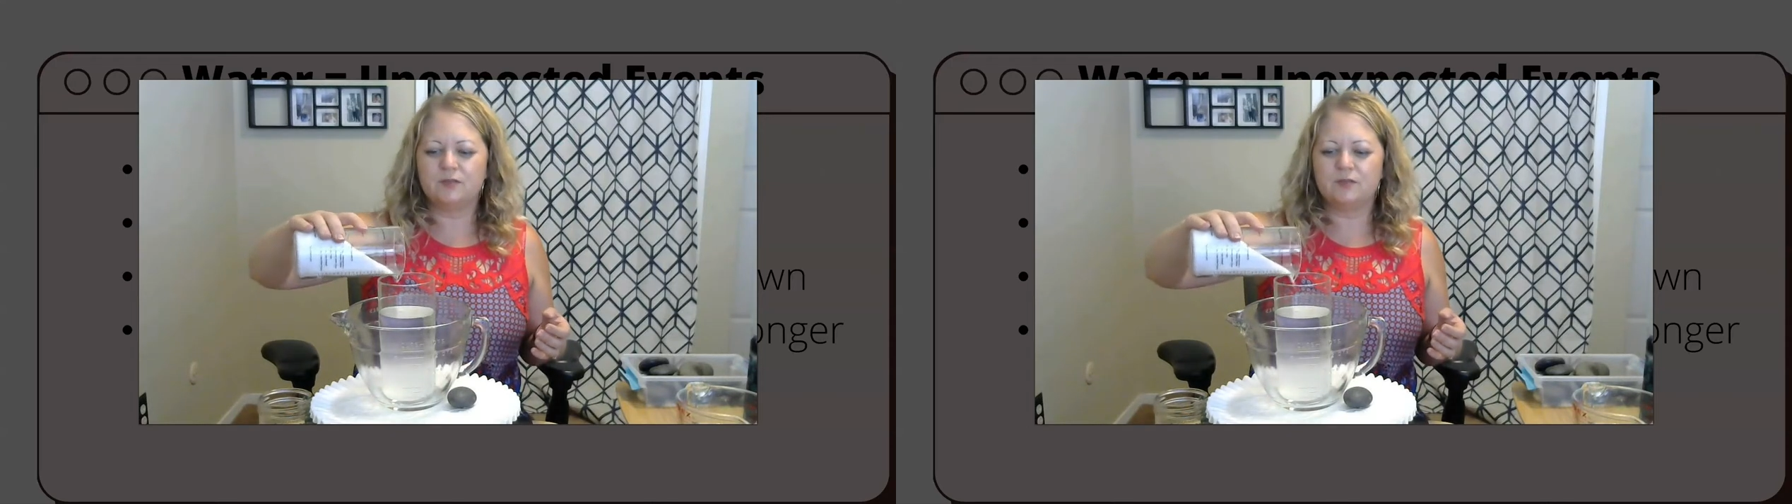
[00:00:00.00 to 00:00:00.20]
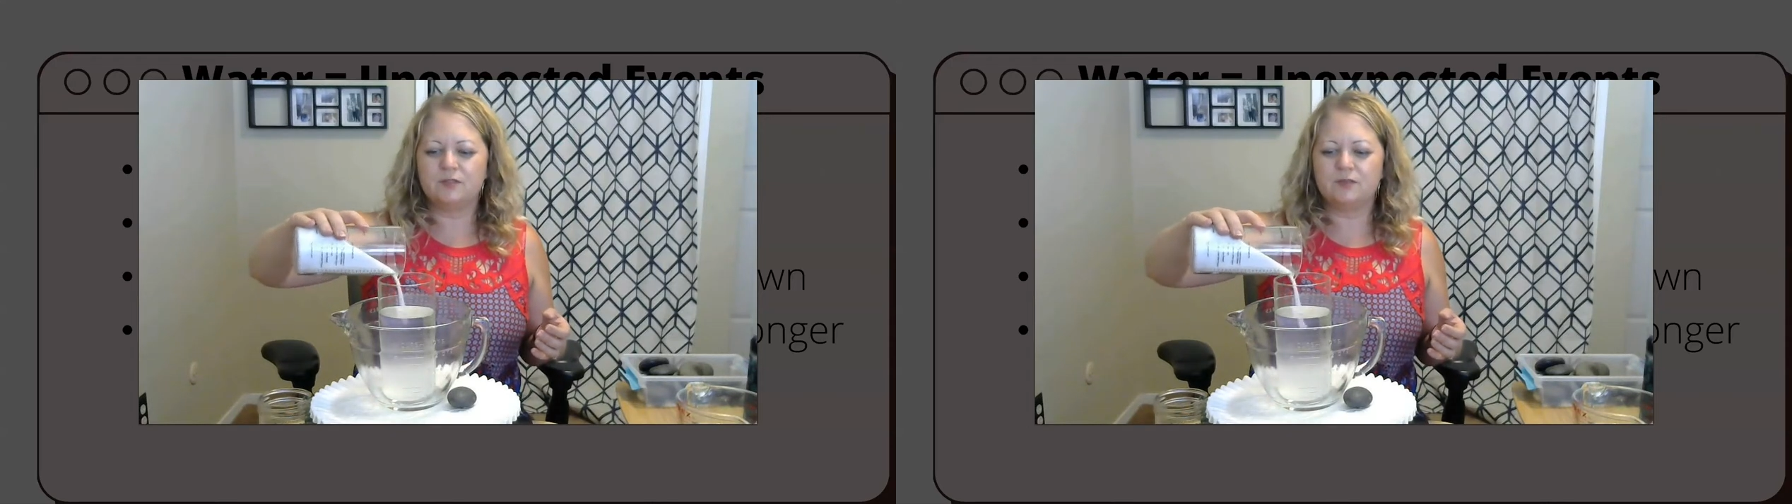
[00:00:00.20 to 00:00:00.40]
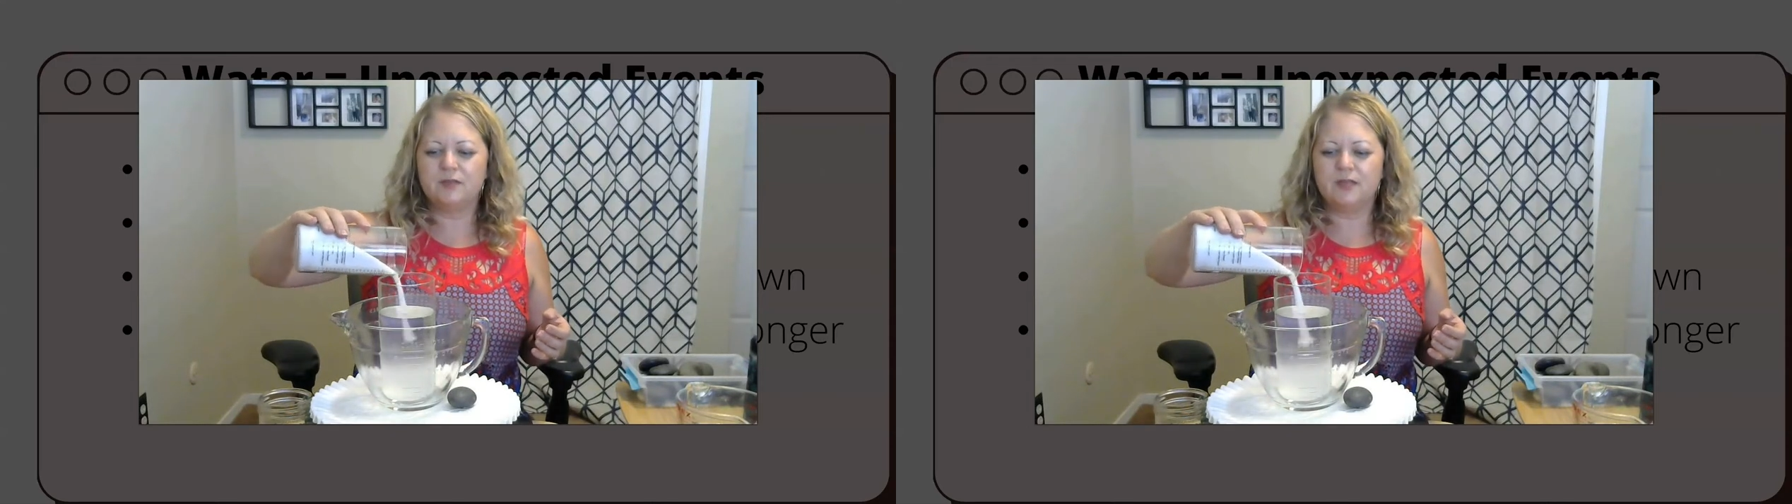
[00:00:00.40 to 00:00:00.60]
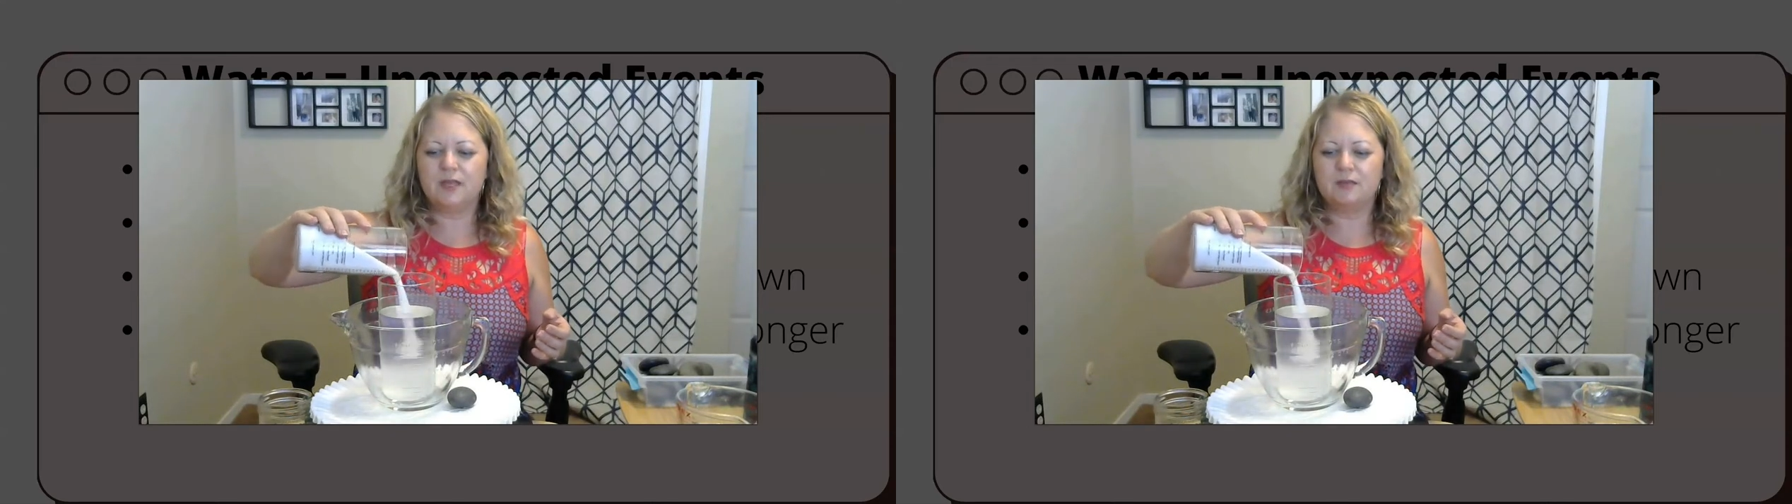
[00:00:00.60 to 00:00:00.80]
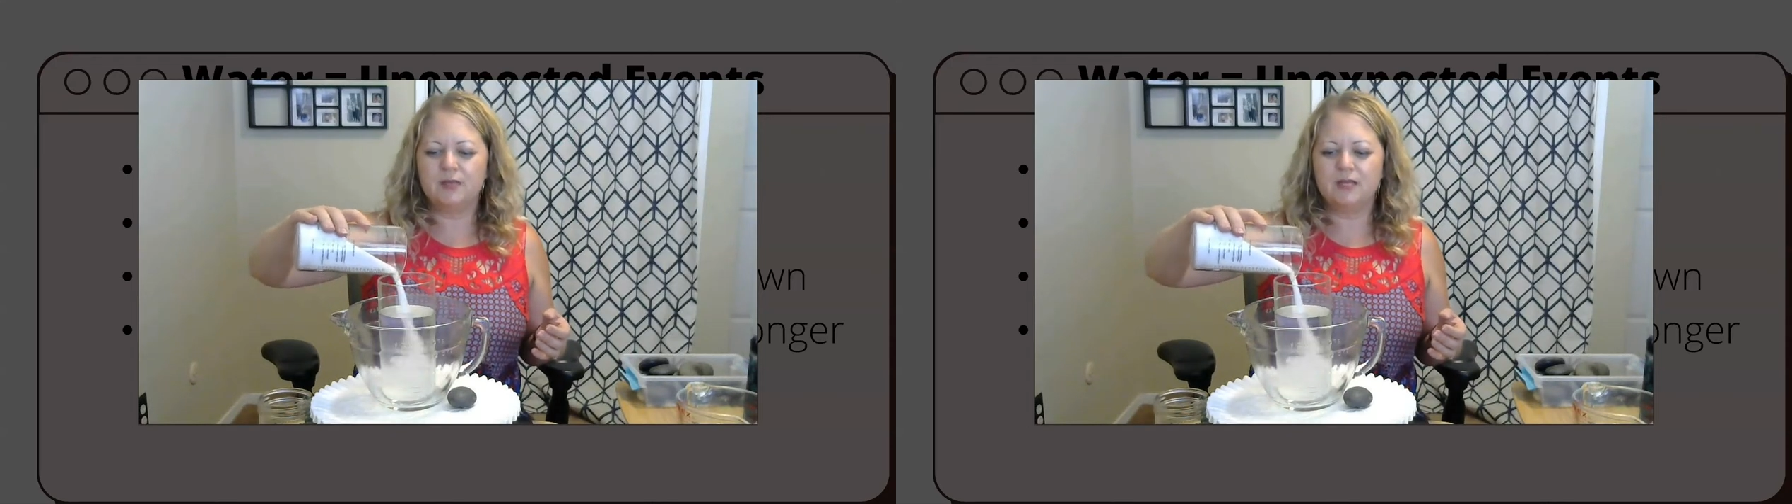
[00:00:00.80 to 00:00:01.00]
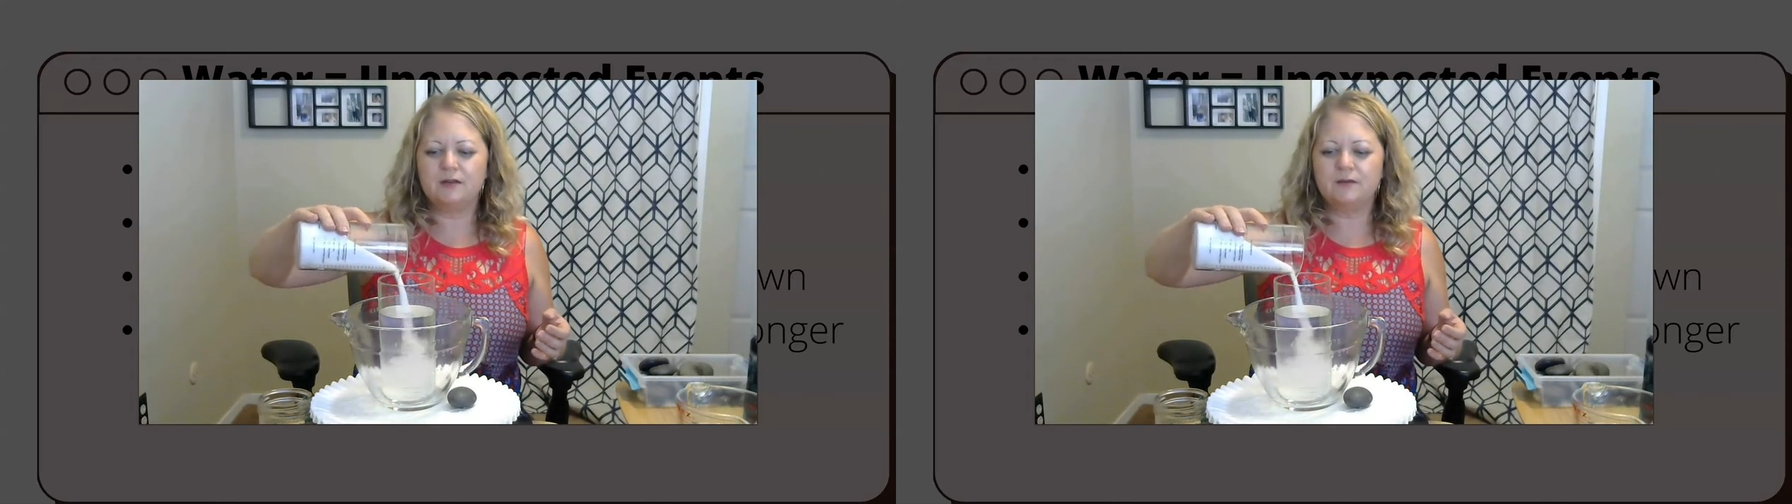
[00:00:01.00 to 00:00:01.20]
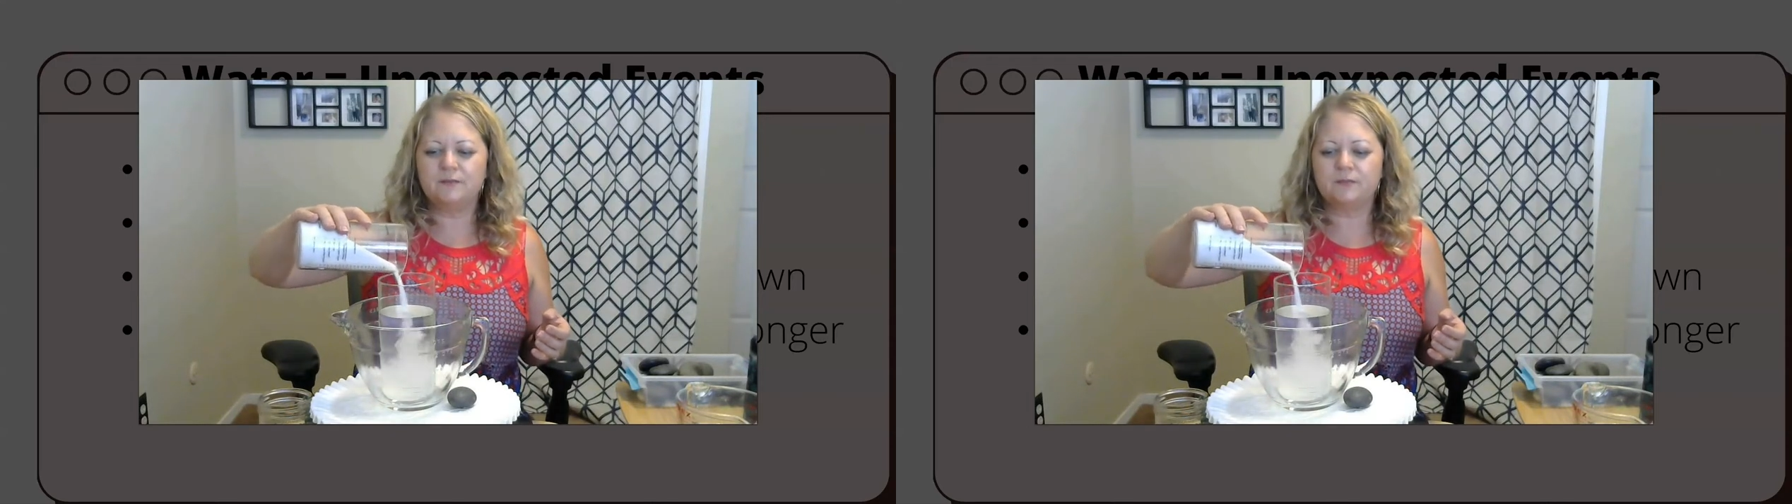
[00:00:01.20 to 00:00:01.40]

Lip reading: do some gaming,